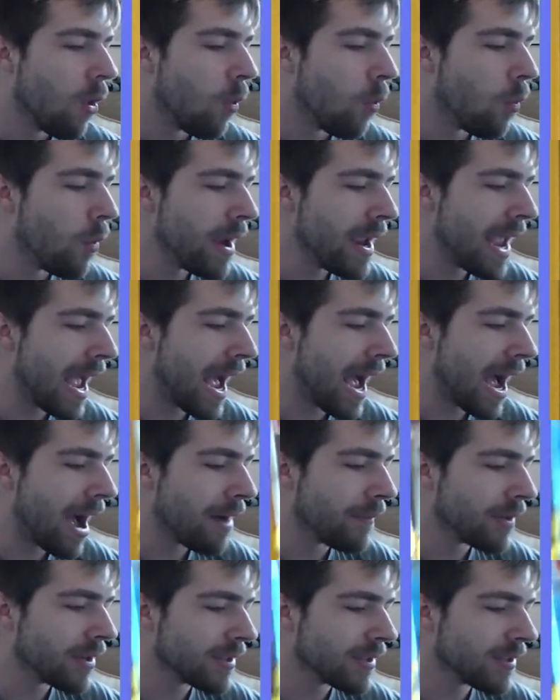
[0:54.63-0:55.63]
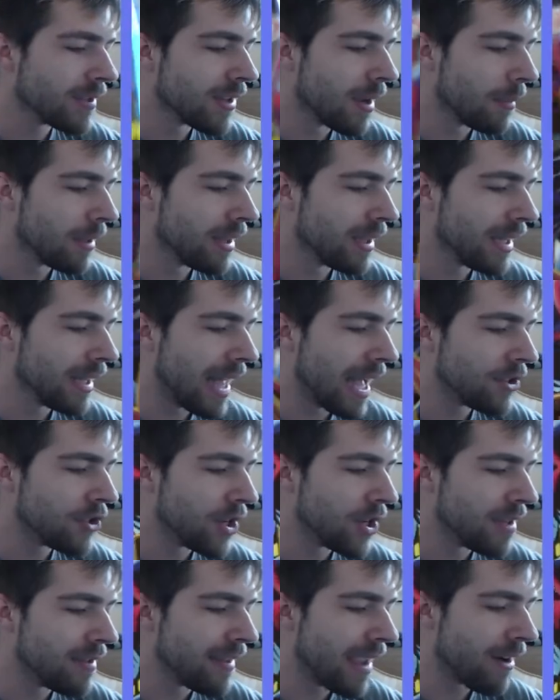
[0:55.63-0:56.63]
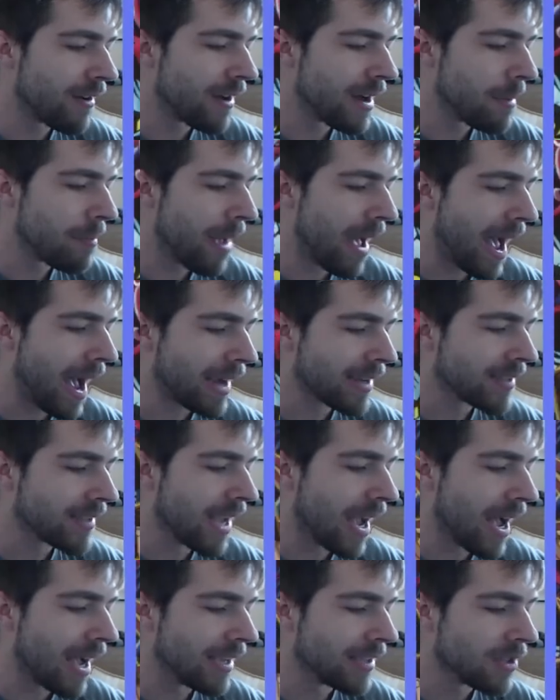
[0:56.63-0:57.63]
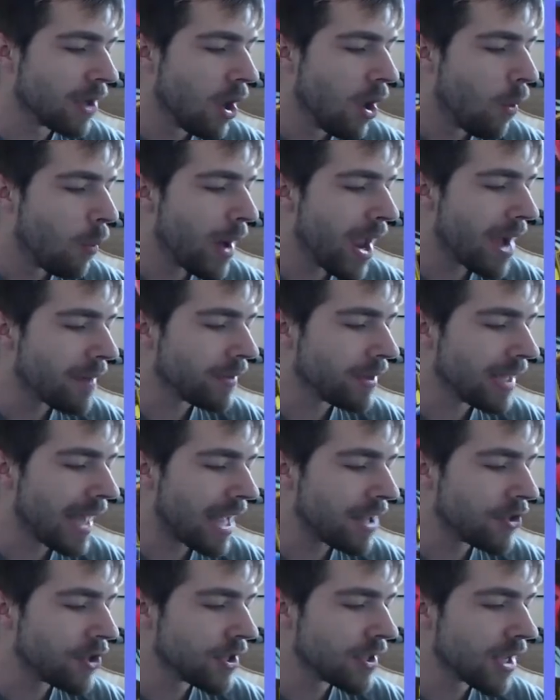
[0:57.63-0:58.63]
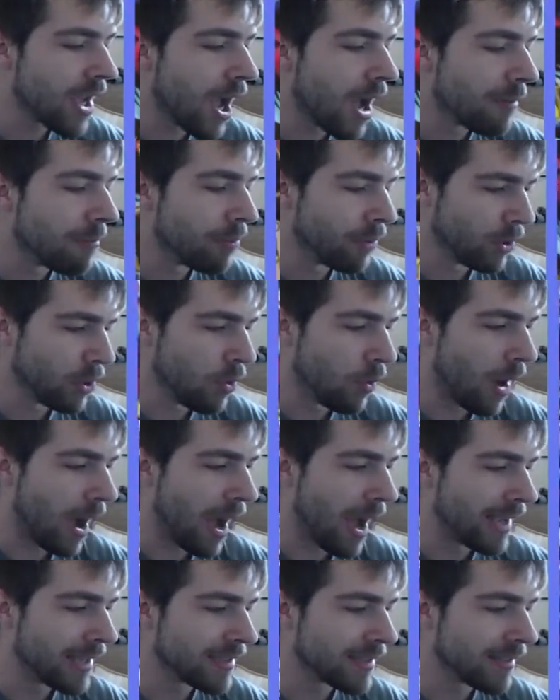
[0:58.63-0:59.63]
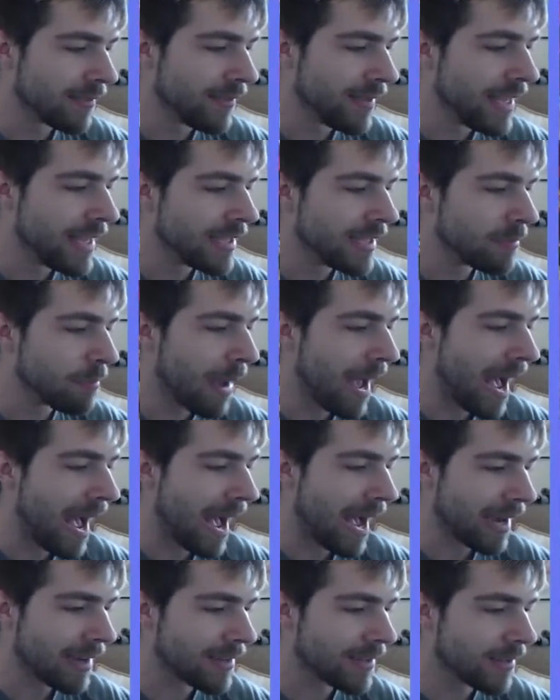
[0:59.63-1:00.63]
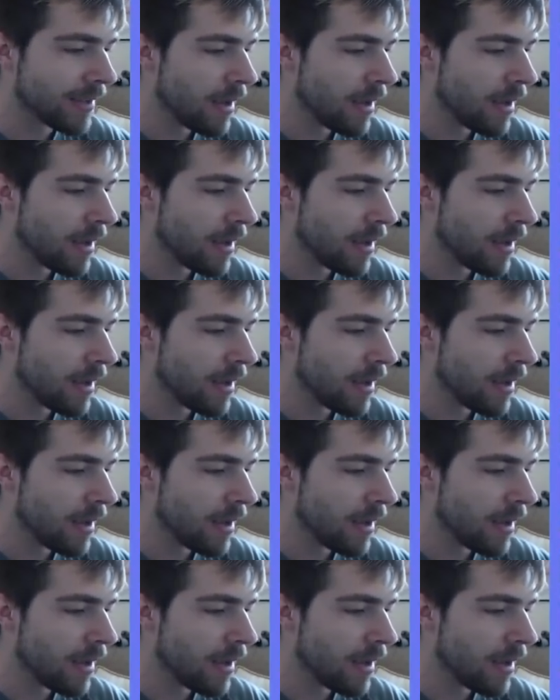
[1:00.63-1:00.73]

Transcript: we have some legendary packs, guys. We have Legend of Blue Eyes. These packs